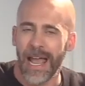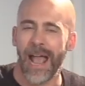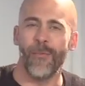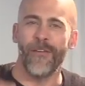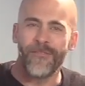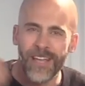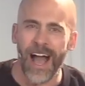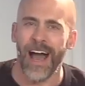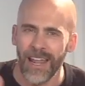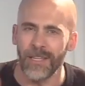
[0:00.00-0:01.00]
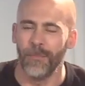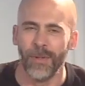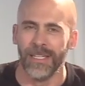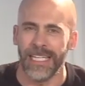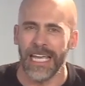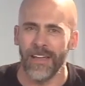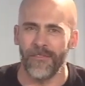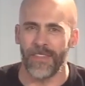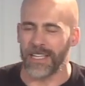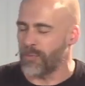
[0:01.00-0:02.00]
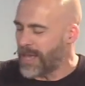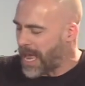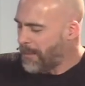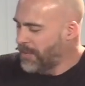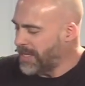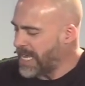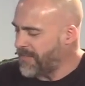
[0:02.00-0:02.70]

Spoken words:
And we've got to believe this. We've got to believe